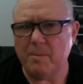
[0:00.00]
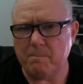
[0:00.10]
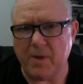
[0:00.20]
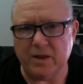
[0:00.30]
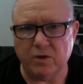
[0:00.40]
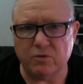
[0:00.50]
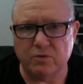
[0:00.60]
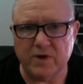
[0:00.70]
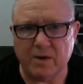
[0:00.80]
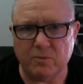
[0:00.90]
By local
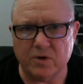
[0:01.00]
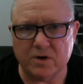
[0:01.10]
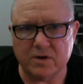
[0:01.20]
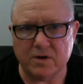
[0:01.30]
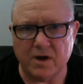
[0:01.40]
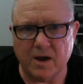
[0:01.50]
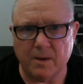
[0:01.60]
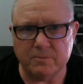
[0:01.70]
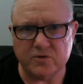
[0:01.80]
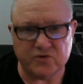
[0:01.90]
network,
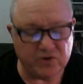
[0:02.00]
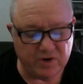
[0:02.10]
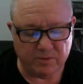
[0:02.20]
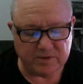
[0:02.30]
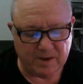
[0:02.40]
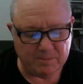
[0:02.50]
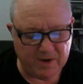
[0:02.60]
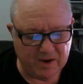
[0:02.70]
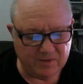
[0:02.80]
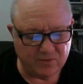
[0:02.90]
just so you know what that
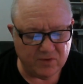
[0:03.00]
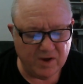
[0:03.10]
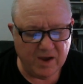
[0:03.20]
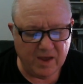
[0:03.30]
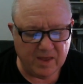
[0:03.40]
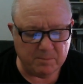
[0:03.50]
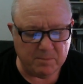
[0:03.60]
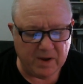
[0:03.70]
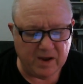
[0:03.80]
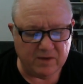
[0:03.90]
means, it
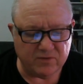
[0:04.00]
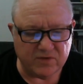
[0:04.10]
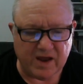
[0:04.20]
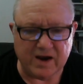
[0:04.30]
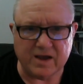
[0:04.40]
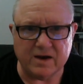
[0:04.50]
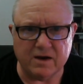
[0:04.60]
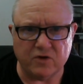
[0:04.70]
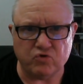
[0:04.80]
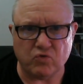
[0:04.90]
means that it can
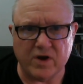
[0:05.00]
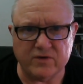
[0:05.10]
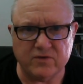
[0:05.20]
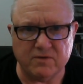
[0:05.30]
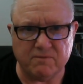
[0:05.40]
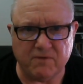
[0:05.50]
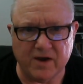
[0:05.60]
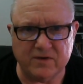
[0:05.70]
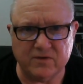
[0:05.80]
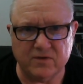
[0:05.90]
address
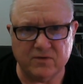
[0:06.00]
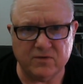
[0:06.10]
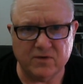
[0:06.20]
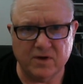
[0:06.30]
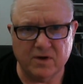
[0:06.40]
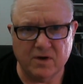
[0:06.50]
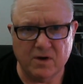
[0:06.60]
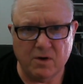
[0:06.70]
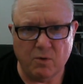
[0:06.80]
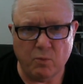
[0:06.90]
devices
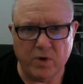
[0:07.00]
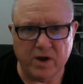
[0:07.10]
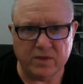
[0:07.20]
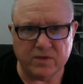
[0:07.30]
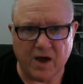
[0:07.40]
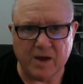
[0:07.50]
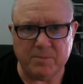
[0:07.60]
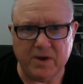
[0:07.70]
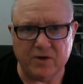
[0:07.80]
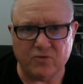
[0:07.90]
with
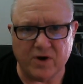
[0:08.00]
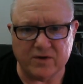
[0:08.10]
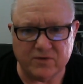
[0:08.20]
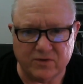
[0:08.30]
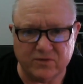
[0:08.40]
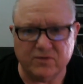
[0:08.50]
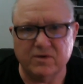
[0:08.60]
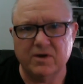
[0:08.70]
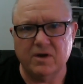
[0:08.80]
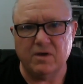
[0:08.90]
IP addresses
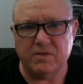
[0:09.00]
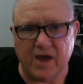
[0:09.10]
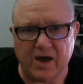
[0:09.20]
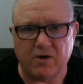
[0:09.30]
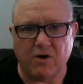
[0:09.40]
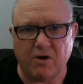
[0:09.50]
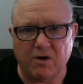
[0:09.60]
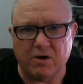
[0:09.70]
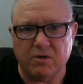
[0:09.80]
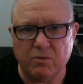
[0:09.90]
that
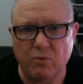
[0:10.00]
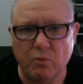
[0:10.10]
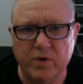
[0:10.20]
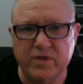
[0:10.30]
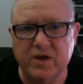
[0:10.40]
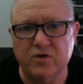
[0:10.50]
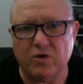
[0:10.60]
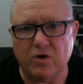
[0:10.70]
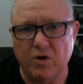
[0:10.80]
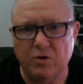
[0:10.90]
are within your
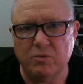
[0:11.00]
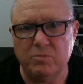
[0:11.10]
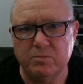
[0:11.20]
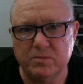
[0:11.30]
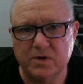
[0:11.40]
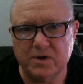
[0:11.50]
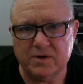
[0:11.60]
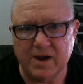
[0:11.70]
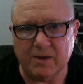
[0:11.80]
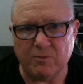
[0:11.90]
home
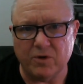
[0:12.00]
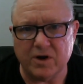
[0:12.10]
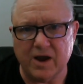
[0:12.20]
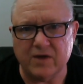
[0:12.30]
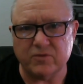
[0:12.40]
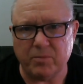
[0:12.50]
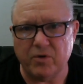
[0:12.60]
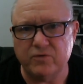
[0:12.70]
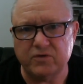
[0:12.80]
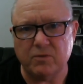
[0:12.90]
network as
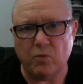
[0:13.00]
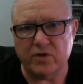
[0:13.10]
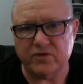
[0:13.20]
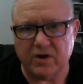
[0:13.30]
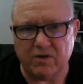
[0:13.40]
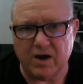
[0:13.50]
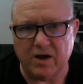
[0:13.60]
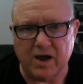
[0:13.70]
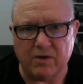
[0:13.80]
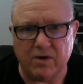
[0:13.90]
opposed to ones that are
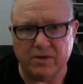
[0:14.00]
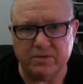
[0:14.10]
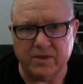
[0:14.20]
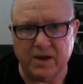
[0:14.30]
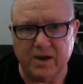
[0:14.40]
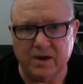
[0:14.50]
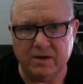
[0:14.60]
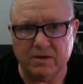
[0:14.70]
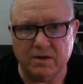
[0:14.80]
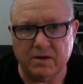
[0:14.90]
out on the
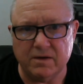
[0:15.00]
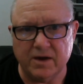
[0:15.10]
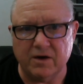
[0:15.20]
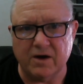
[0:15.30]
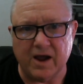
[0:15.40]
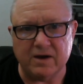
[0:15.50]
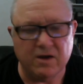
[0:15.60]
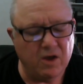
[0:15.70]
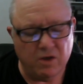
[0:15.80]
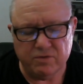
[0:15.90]
internet.
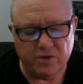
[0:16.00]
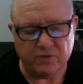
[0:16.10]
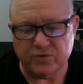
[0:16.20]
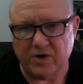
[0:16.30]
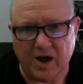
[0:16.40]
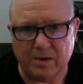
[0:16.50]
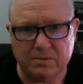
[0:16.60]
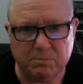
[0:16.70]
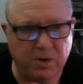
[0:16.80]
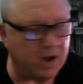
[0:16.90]
Those are not
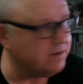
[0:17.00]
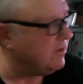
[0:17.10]
blocked at